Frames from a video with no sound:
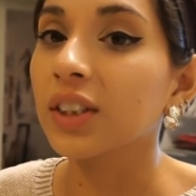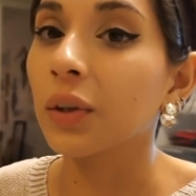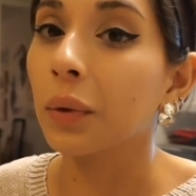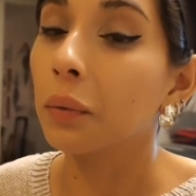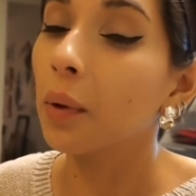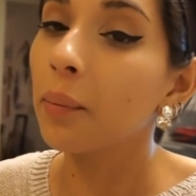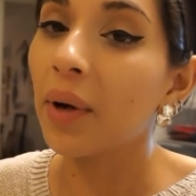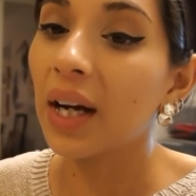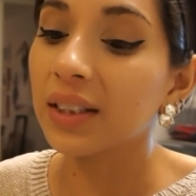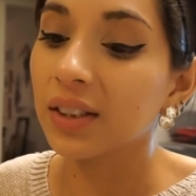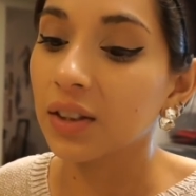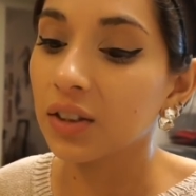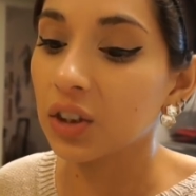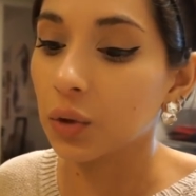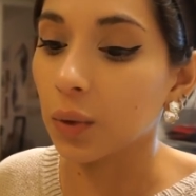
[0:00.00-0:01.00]
So we went back
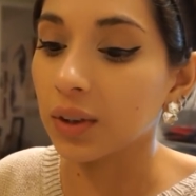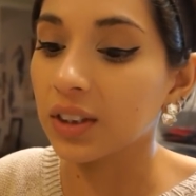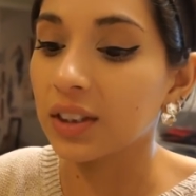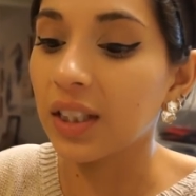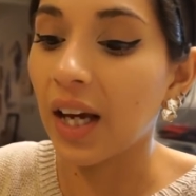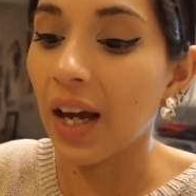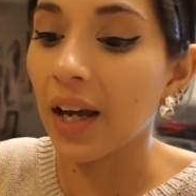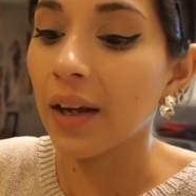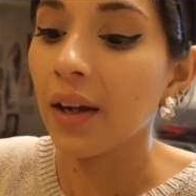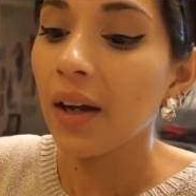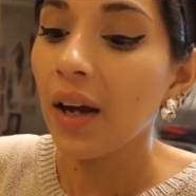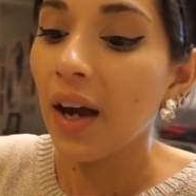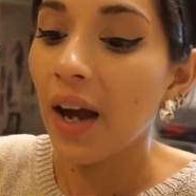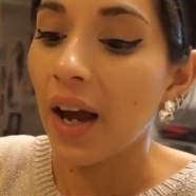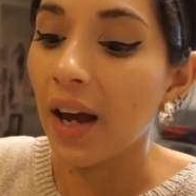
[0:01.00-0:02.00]
to the store today
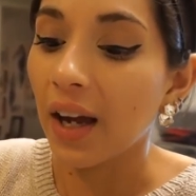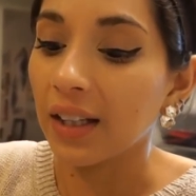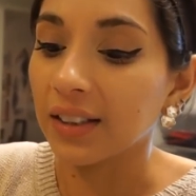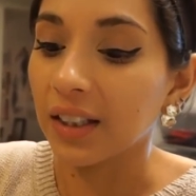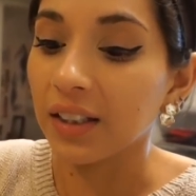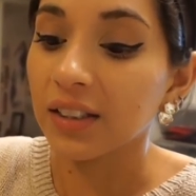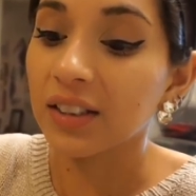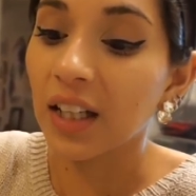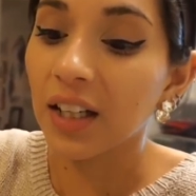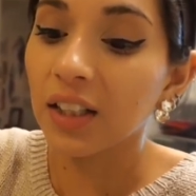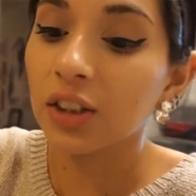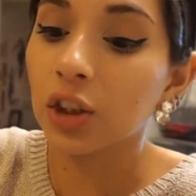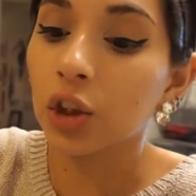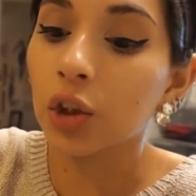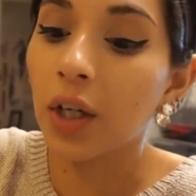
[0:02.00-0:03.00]
and I
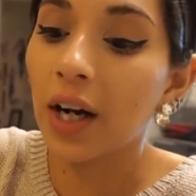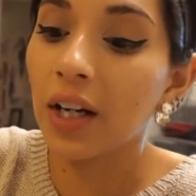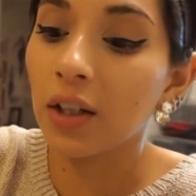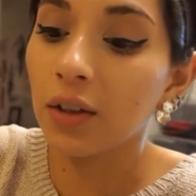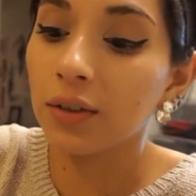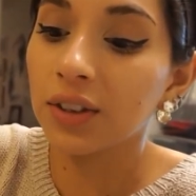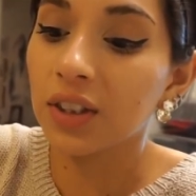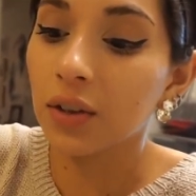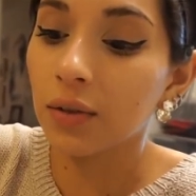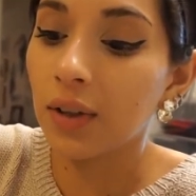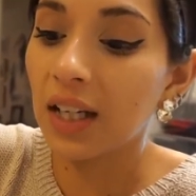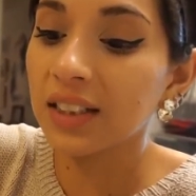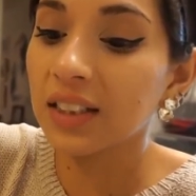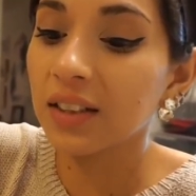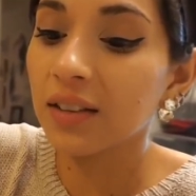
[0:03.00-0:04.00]
decided to try to use the
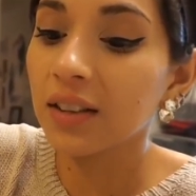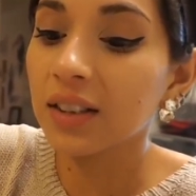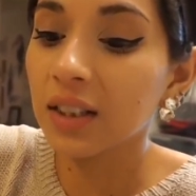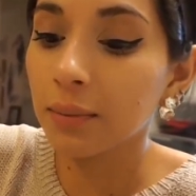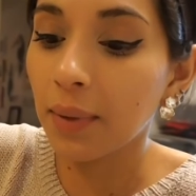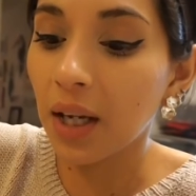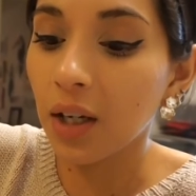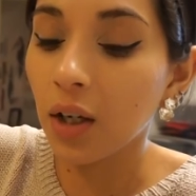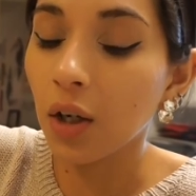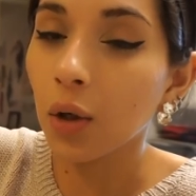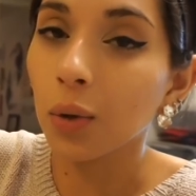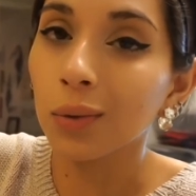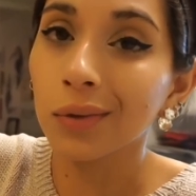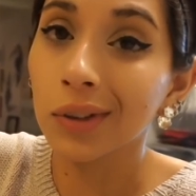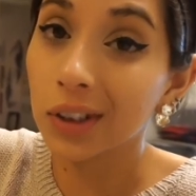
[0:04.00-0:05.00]
rest of the
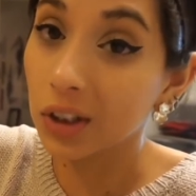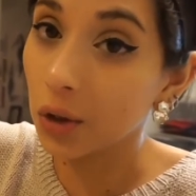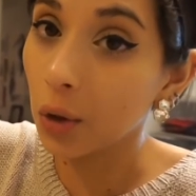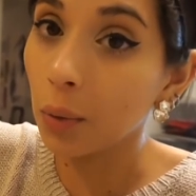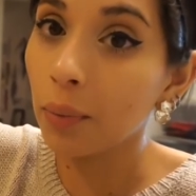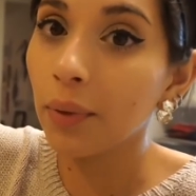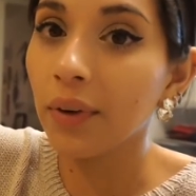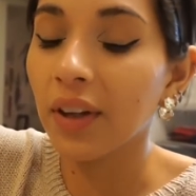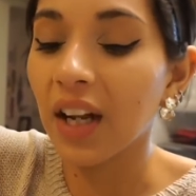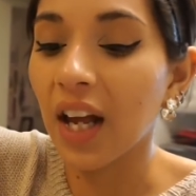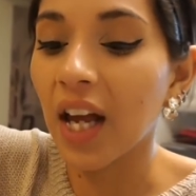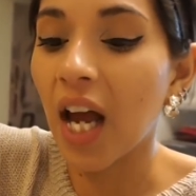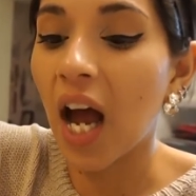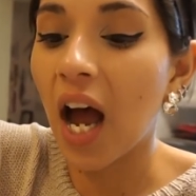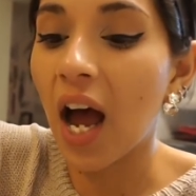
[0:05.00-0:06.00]
tomato soup that
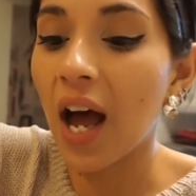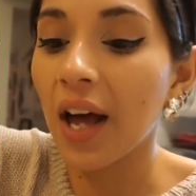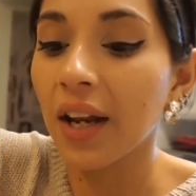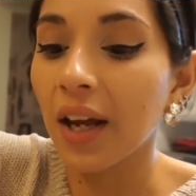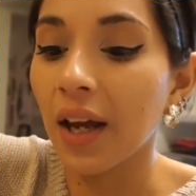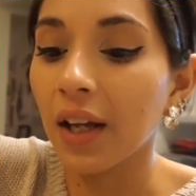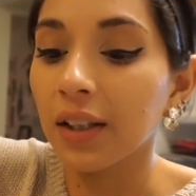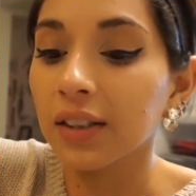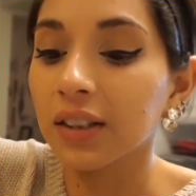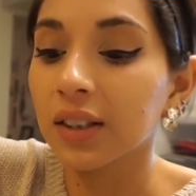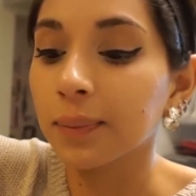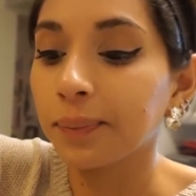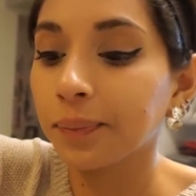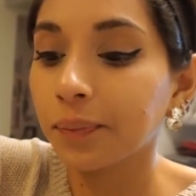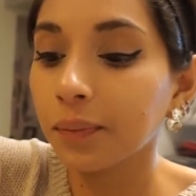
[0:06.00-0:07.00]
I had and
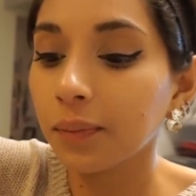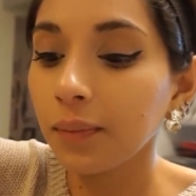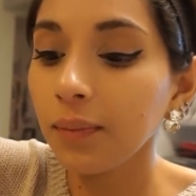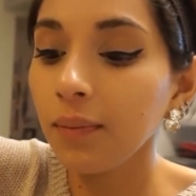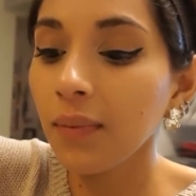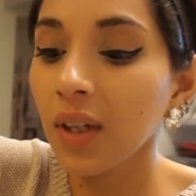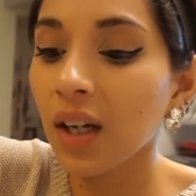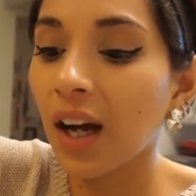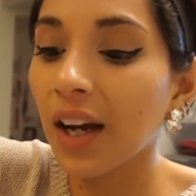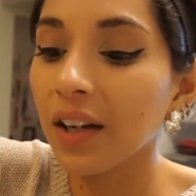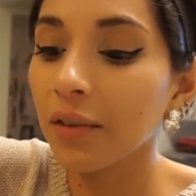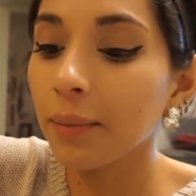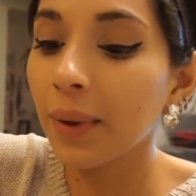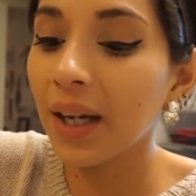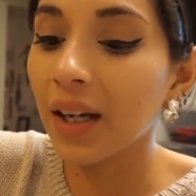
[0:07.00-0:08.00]

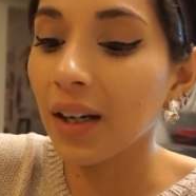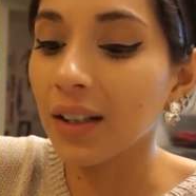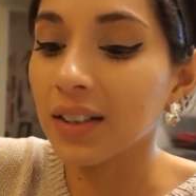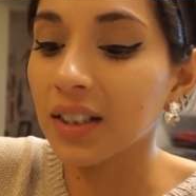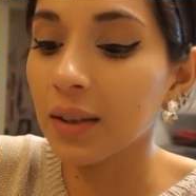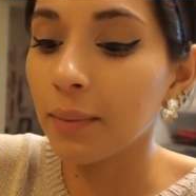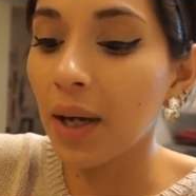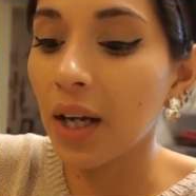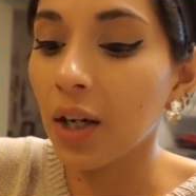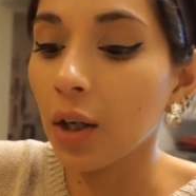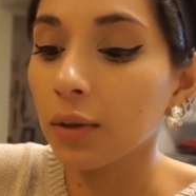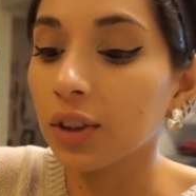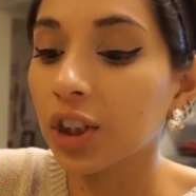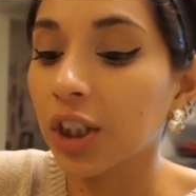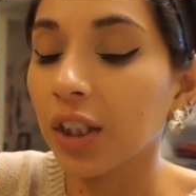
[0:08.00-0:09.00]
kind of make a
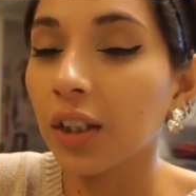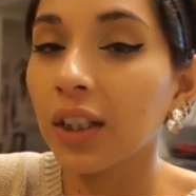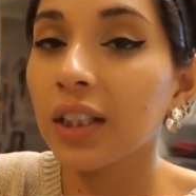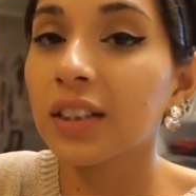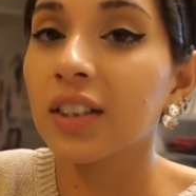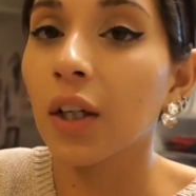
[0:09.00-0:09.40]
tomato chili.